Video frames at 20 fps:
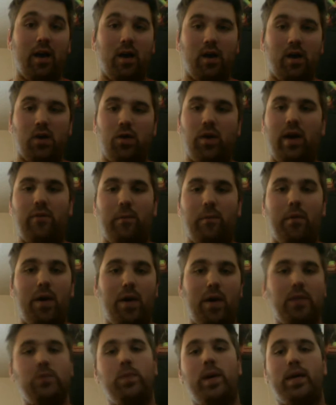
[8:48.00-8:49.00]
cool, I have a
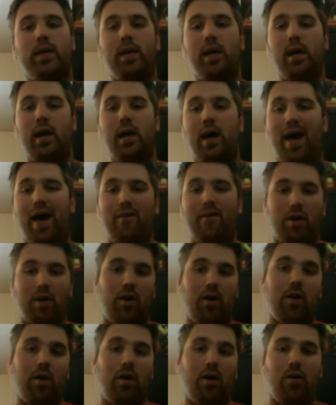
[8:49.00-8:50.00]
prospect, I have a
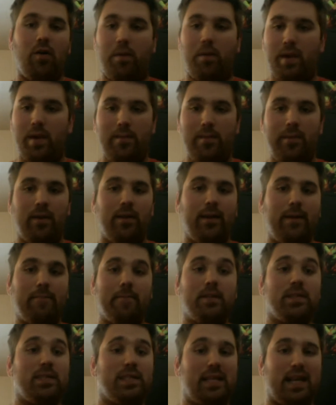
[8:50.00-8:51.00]
call, or I'm emailing,
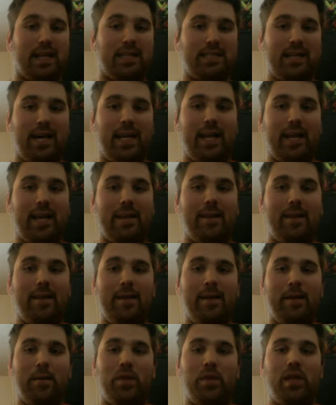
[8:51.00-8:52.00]
this is exciting.
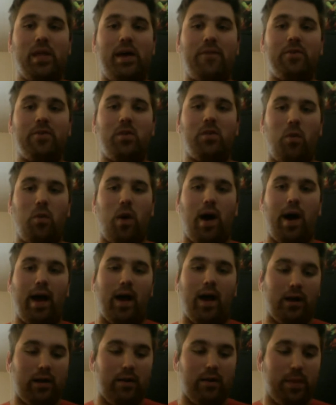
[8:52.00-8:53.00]
But then after a
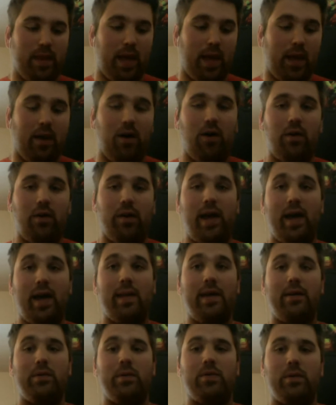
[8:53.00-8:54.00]
while, it'd be like, oh, yeah,
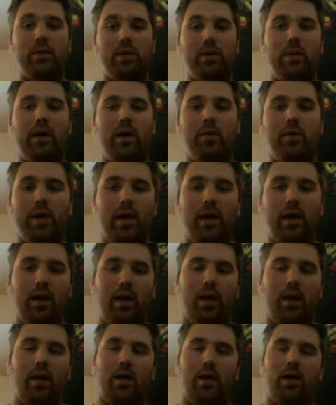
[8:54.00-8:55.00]
that went really well, but
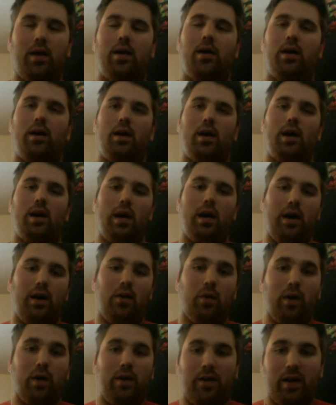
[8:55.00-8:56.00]

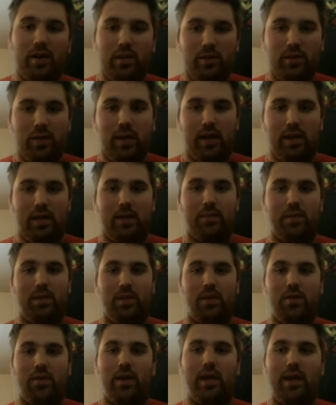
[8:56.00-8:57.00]
what if I do get them to
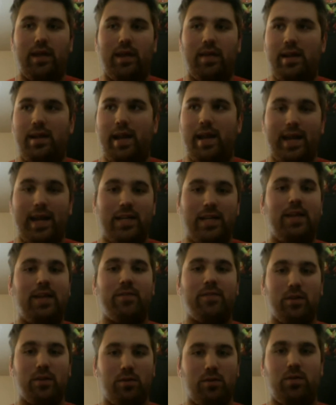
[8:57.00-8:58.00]
do it? And then I actually have
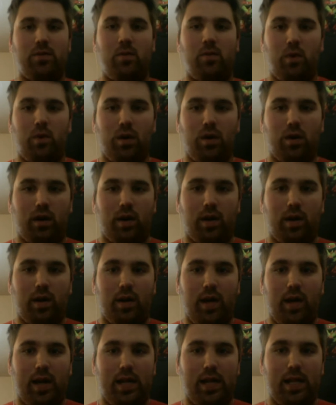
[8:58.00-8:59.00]
to go do the work.
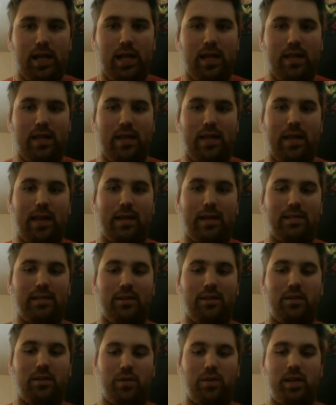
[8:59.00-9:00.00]
And then I
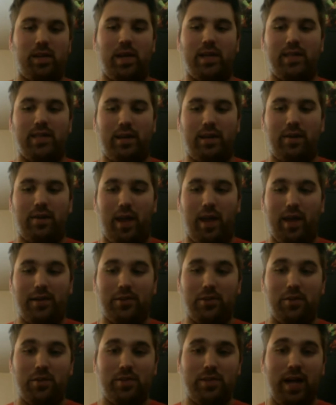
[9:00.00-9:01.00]
started to realize, like, okay,
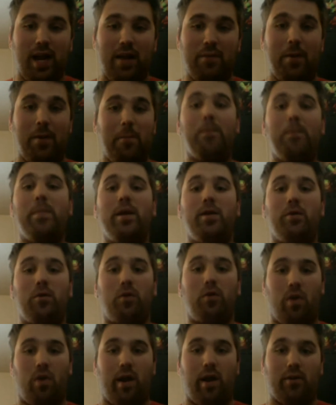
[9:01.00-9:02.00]
so there's got to be a middle
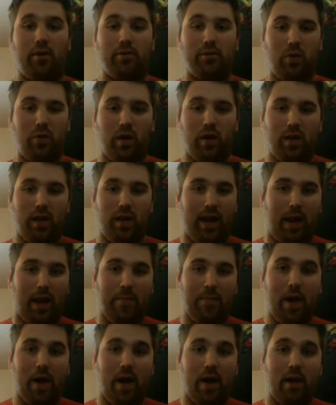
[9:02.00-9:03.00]
ground where, like,
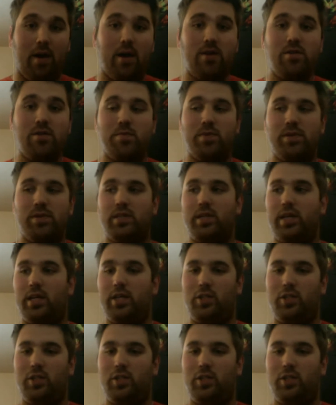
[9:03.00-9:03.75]
I'm not 100%